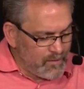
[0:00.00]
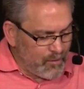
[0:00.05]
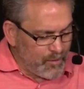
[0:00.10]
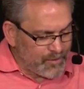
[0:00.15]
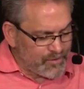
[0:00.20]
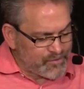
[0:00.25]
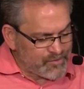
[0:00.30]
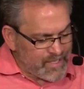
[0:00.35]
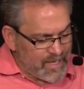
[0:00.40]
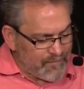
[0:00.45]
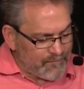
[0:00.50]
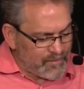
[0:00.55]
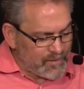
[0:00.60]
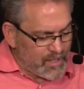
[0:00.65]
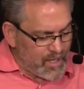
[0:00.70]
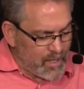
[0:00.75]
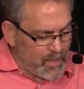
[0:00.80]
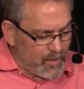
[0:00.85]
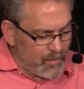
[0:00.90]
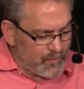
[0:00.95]
Or the 7
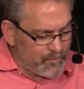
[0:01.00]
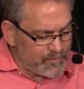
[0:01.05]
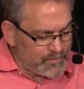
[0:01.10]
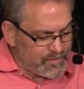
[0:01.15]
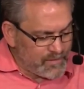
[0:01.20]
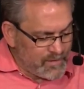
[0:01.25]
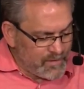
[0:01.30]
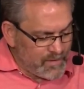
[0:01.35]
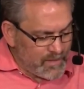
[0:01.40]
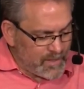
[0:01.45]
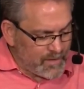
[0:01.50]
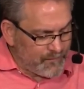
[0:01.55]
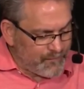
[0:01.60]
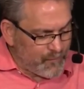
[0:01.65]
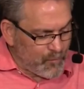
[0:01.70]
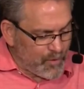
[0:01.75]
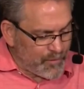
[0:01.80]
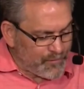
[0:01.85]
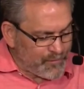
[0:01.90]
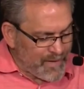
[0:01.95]
loaves and the
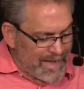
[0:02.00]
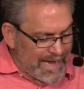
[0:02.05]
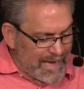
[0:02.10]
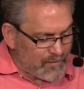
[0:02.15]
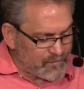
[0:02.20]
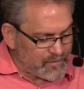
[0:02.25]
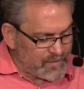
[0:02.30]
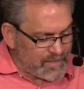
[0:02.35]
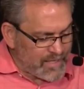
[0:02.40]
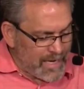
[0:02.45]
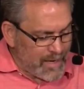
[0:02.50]
4,000